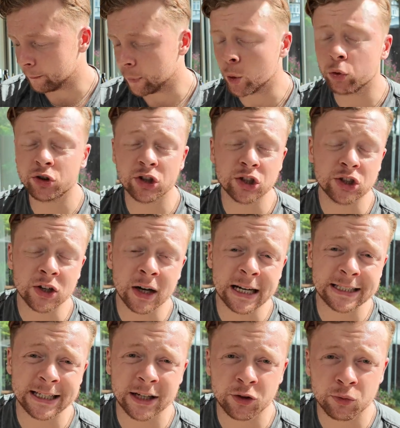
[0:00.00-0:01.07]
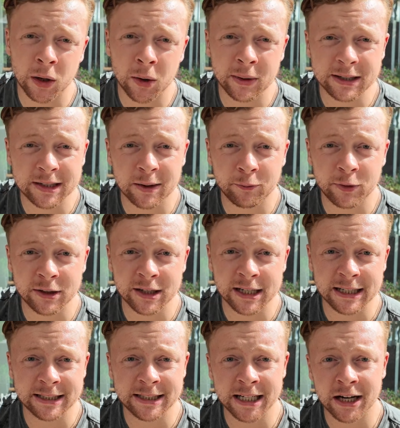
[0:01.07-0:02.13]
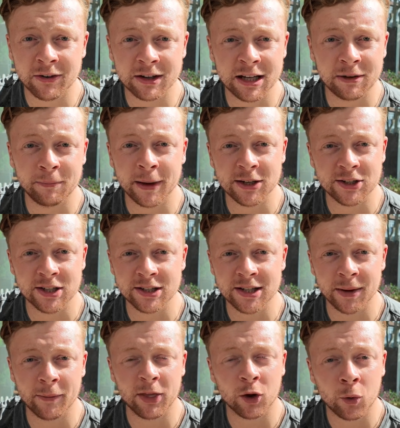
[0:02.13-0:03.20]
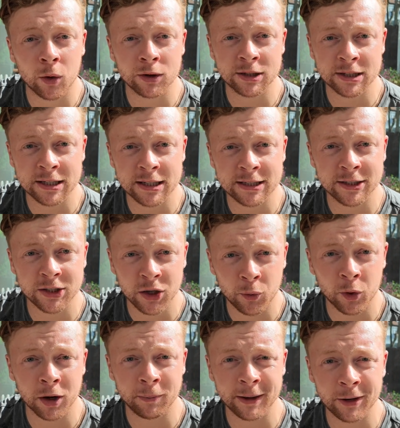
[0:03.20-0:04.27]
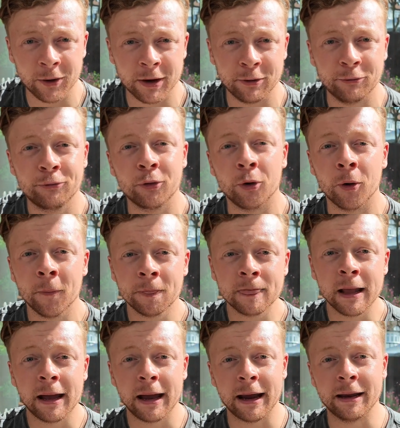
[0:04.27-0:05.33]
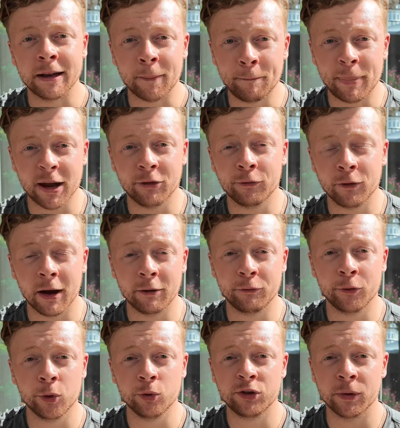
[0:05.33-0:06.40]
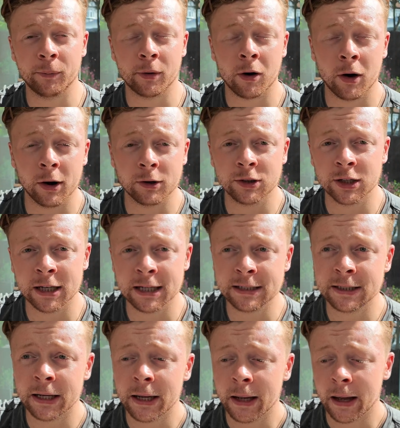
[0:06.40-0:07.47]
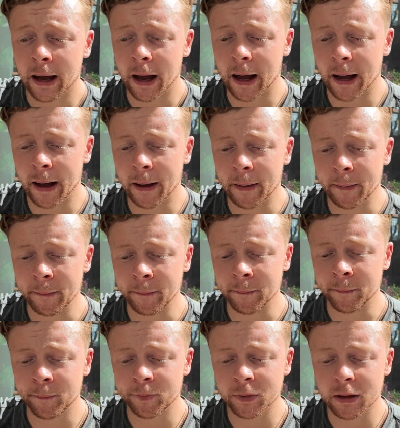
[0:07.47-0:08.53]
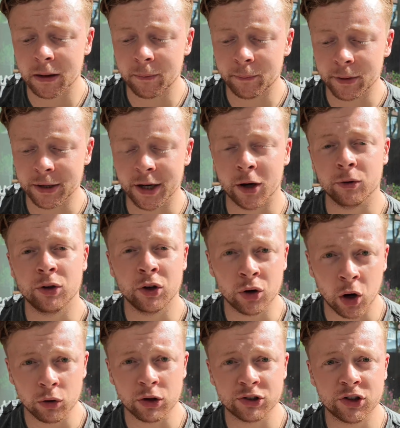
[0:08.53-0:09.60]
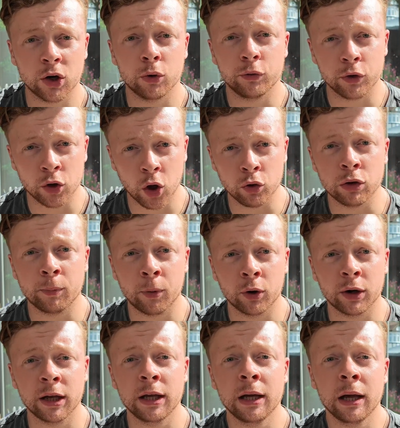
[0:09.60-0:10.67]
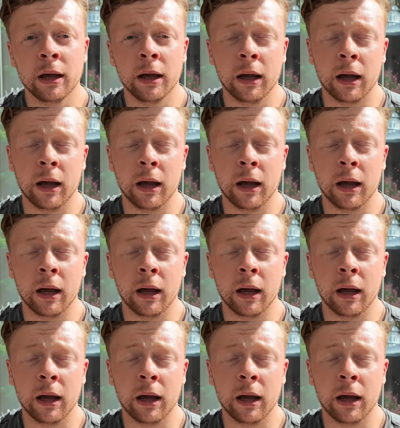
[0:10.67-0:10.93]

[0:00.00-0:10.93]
Portion sizing as well is something to consider. I did mention some of the quantities that you want to be looking for in the best 5 foods to prioritize. But you know yourself, you know your body.